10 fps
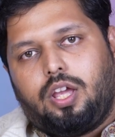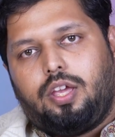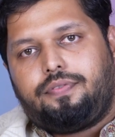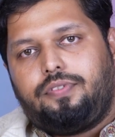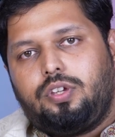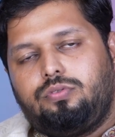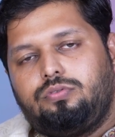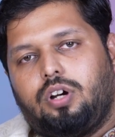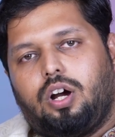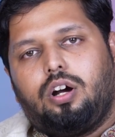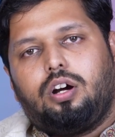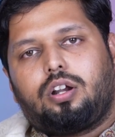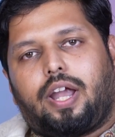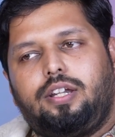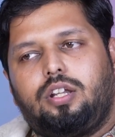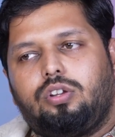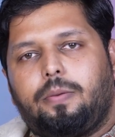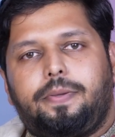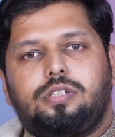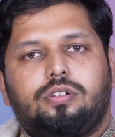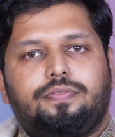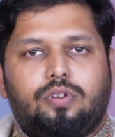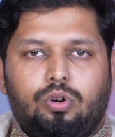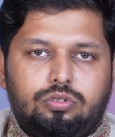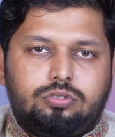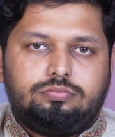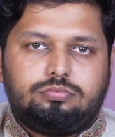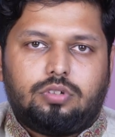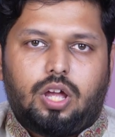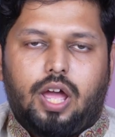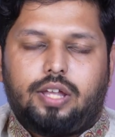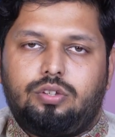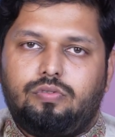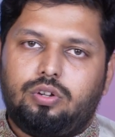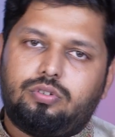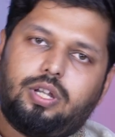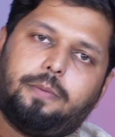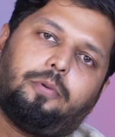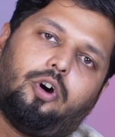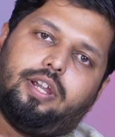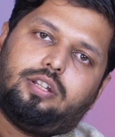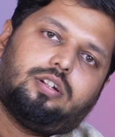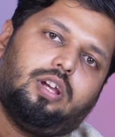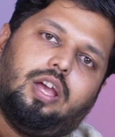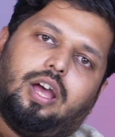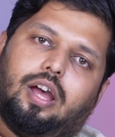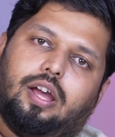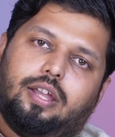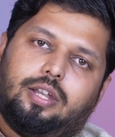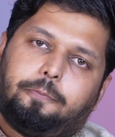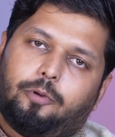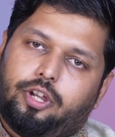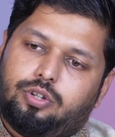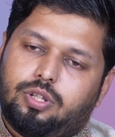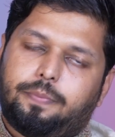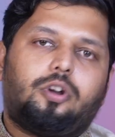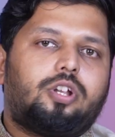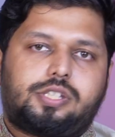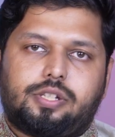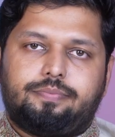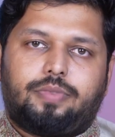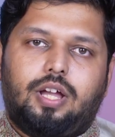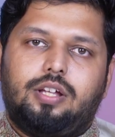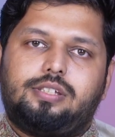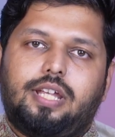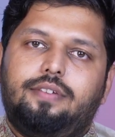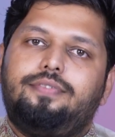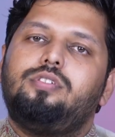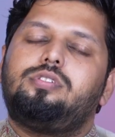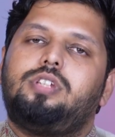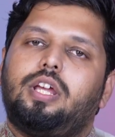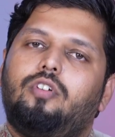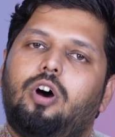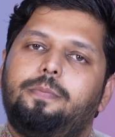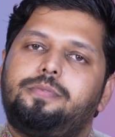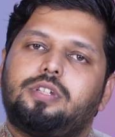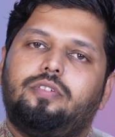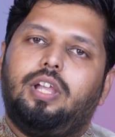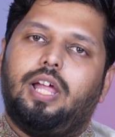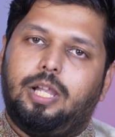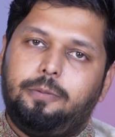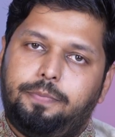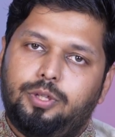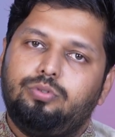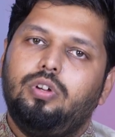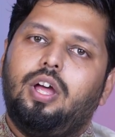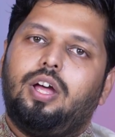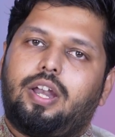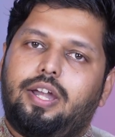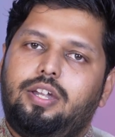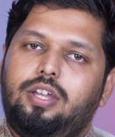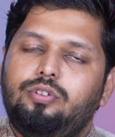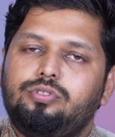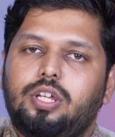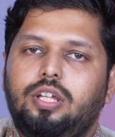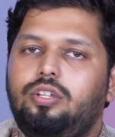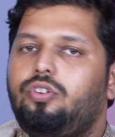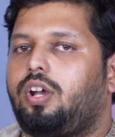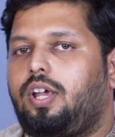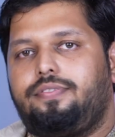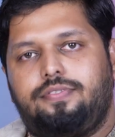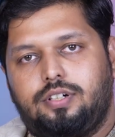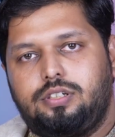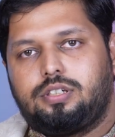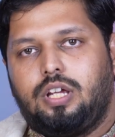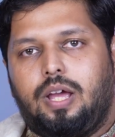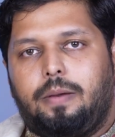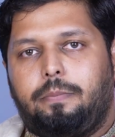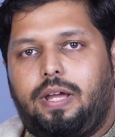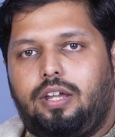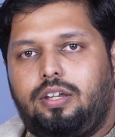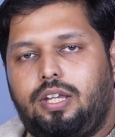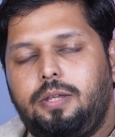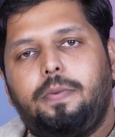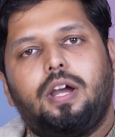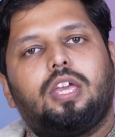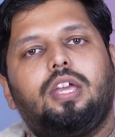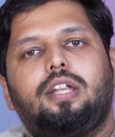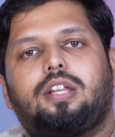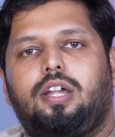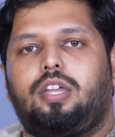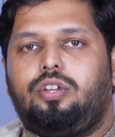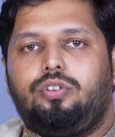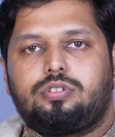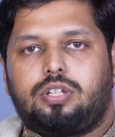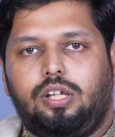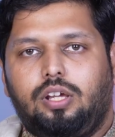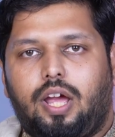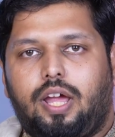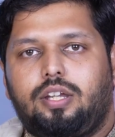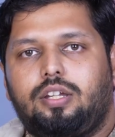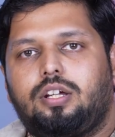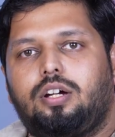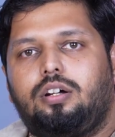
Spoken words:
if you write down a piece of code and you want to deploy it to the production, Salesforce DevOps will help you reducing your efforts by debugging it continuously and